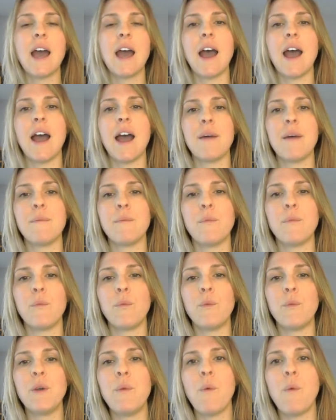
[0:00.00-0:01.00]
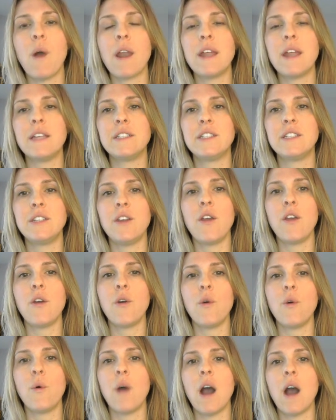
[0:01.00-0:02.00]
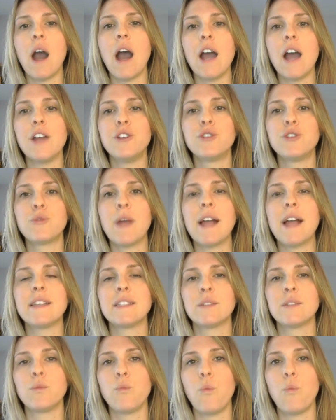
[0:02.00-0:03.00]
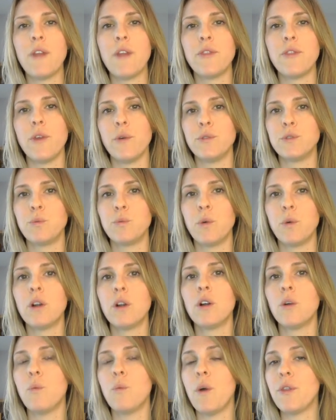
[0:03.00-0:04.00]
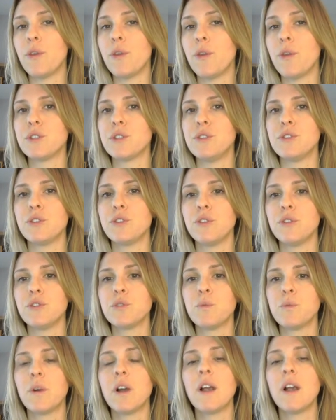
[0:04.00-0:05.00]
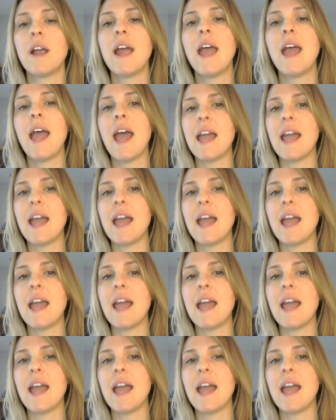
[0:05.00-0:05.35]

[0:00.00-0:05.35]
we wanted to address what those were or what those concerns were